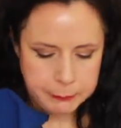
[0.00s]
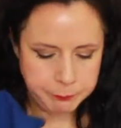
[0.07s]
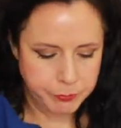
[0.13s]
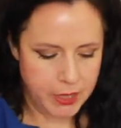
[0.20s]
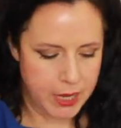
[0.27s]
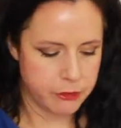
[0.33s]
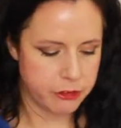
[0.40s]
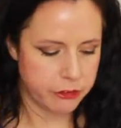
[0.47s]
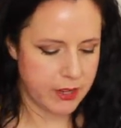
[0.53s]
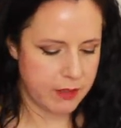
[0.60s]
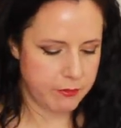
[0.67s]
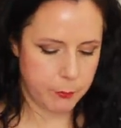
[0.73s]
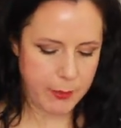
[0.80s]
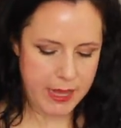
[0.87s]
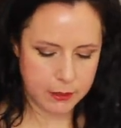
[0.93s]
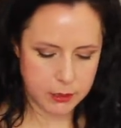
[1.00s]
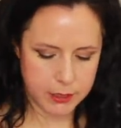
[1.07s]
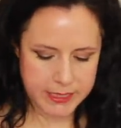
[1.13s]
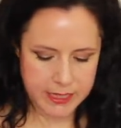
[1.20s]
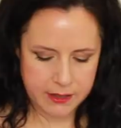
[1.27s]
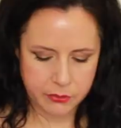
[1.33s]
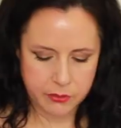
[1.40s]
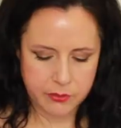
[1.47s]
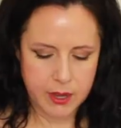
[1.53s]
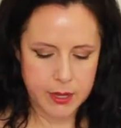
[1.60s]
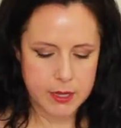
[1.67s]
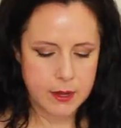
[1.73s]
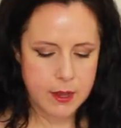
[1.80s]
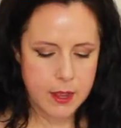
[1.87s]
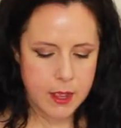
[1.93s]
and just have the black on the
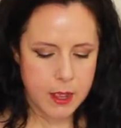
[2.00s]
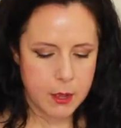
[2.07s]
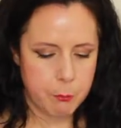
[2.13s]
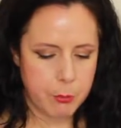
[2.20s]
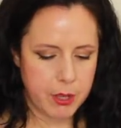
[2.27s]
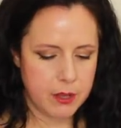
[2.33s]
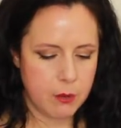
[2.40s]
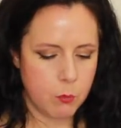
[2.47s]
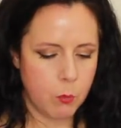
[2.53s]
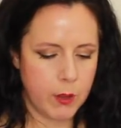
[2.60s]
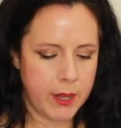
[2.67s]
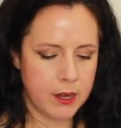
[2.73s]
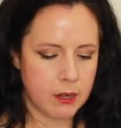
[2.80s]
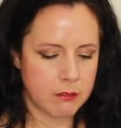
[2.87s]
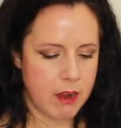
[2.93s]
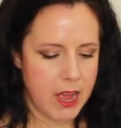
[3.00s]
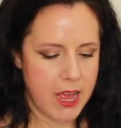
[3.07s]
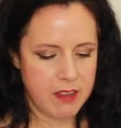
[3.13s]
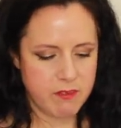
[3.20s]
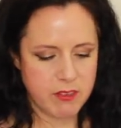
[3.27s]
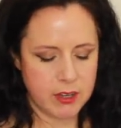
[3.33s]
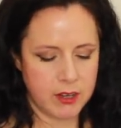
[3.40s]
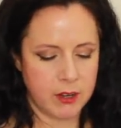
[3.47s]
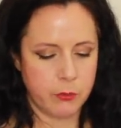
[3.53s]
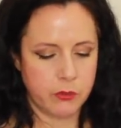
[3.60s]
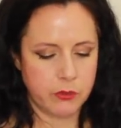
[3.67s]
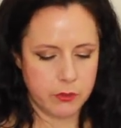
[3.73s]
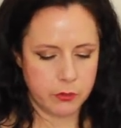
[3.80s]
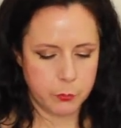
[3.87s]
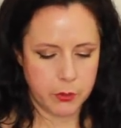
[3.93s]
inside. But when it arrived and I was
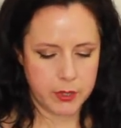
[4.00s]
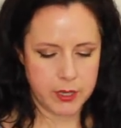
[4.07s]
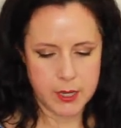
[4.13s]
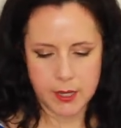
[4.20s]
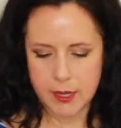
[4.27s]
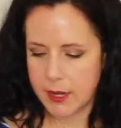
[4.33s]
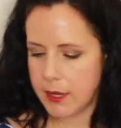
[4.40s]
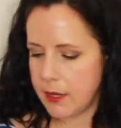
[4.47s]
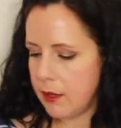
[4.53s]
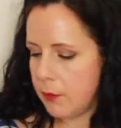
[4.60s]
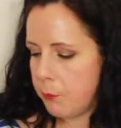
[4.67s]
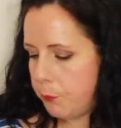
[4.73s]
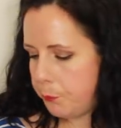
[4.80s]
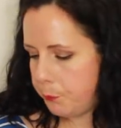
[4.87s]
disappointed in the